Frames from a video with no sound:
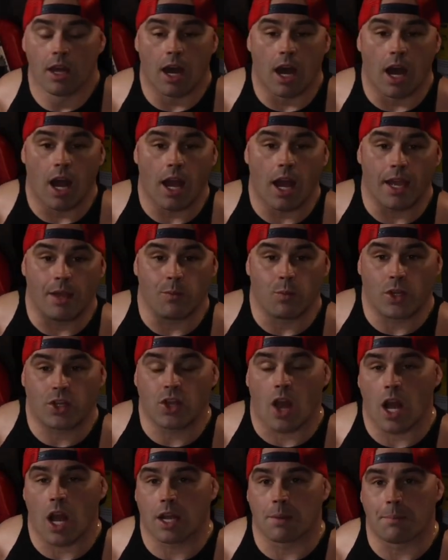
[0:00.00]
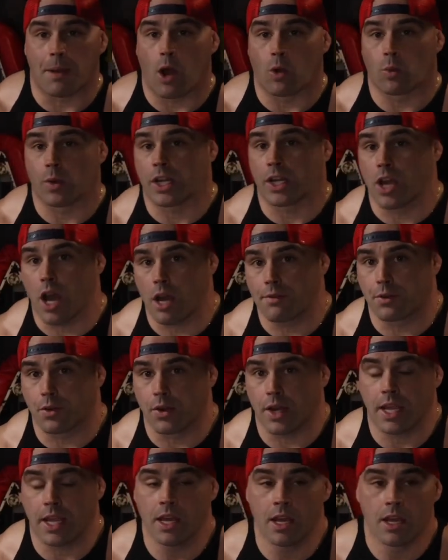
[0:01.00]
uh, and we talk about
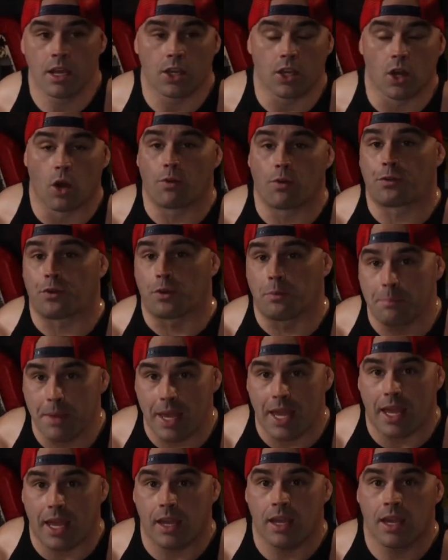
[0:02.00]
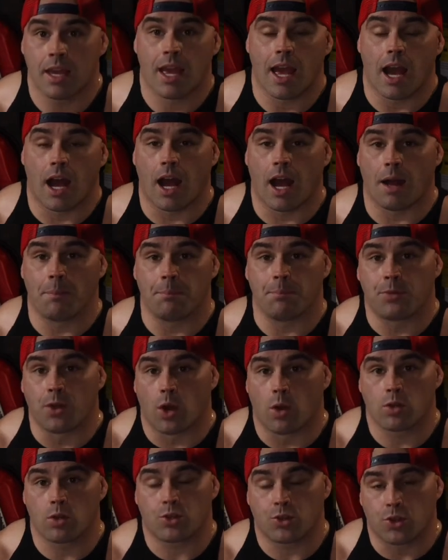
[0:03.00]
recovery, you know, for me, um,
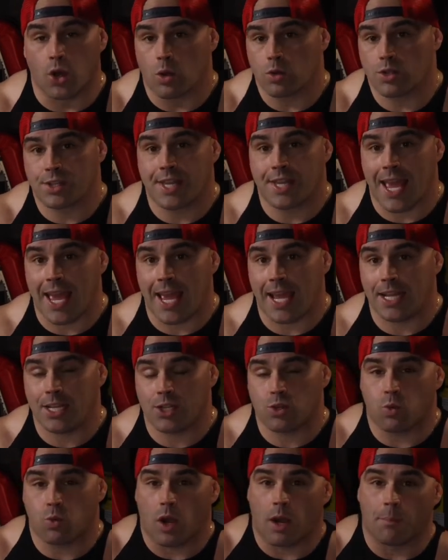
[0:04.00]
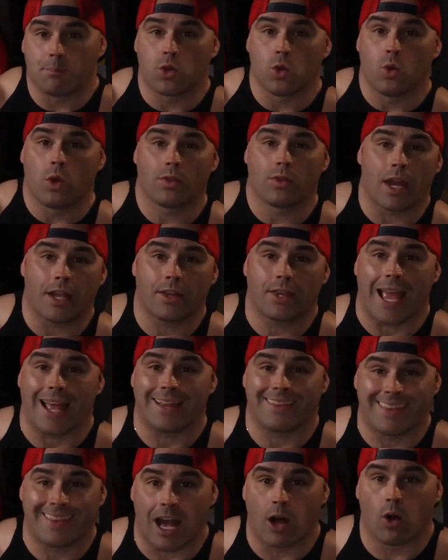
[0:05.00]
those those days where I'm doing like
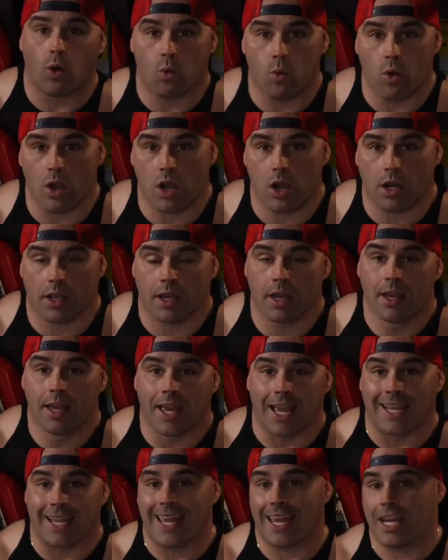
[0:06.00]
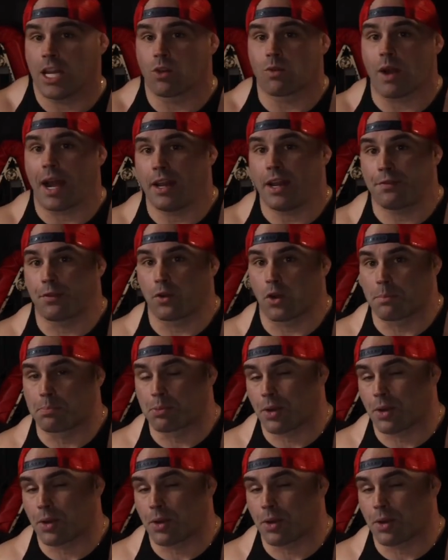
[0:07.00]
that delt work and getting ready for a